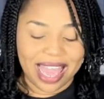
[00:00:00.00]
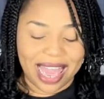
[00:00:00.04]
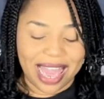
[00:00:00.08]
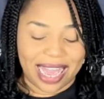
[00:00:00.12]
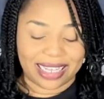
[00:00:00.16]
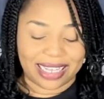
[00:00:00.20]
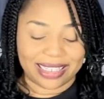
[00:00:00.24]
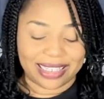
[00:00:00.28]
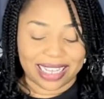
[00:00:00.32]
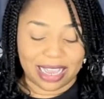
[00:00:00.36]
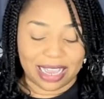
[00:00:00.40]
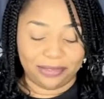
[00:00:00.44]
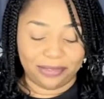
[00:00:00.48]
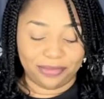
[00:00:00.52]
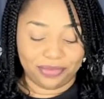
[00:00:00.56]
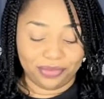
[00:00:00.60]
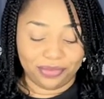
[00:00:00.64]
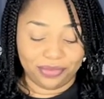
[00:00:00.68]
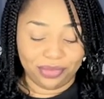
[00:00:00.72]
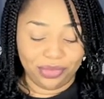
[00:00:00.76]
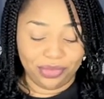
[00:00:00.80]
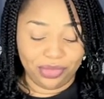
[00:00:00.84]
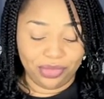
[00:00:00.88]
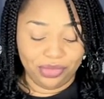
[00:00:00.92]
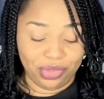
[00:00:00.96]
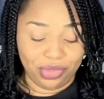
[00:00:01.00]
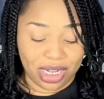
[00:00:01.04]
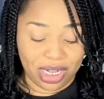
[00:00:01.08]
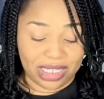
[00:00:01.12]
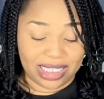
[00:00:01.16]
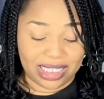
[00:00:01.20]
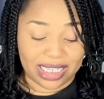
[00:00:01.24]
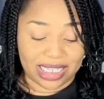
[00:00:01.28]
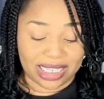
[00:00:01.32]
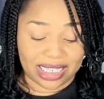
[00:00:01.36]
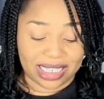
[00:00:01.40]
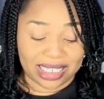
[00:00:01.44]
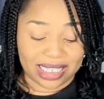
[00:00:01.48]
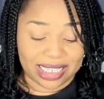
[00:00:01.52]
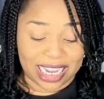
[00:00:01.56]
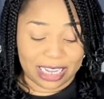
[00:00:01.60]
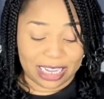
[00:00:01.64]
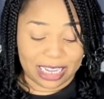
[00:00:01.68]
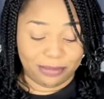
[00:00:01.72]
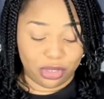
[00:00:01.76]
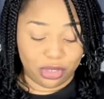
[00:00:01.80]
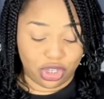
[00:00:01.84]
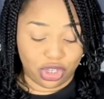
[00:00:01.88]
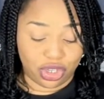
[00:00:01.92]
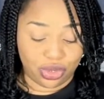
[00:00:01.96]
And I've really taken
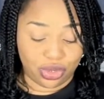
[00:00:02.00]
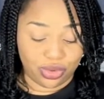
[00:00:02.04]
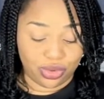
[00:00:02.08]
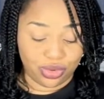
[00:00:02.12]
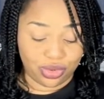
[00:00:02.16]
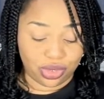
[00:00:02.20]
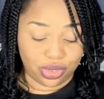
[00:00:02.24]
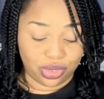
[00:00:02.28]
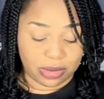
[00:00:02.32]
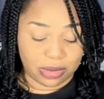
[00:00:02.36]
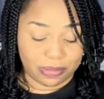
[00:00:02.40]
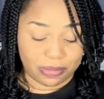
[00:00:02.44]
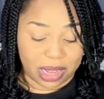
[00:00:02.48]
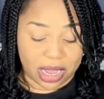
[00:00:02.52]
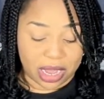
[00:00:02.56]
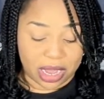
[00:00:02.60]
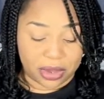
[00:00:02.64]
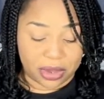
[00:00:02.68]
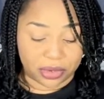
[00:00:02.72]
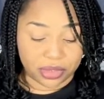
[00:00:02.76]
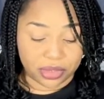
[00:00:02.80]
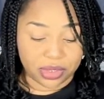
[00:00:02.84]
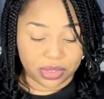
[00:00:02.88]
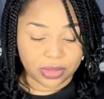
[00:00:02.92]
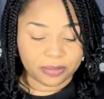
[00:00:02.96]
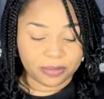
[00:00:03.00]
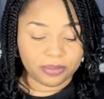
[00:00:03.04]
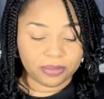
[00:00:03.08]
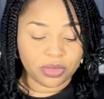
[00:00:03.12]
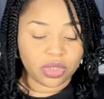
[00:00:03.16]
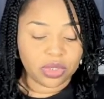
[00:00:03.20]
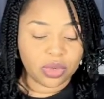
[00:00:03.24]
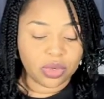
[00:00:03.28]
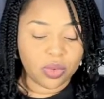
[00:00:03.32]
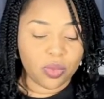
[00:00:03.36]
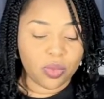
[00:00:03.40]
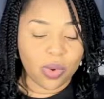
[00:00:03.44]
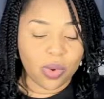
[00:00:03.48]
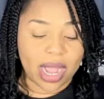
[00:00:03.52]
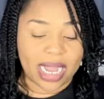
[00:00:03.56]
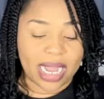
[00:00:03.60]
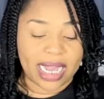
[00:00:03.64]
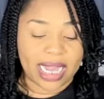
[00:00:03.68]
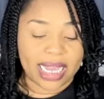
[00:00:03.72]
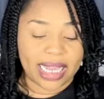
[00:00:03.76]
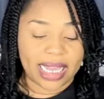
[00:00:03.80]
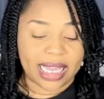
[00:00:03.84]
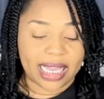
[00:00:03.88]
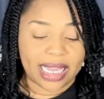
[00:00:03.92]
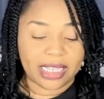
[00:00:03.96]
time to talk about
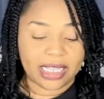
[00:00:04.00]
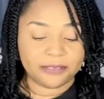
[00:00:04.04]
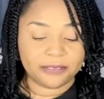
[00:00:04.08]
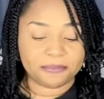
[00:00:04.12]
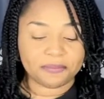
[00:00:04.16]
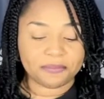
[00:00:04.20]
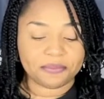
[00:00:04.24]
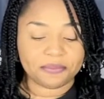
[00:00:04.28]
why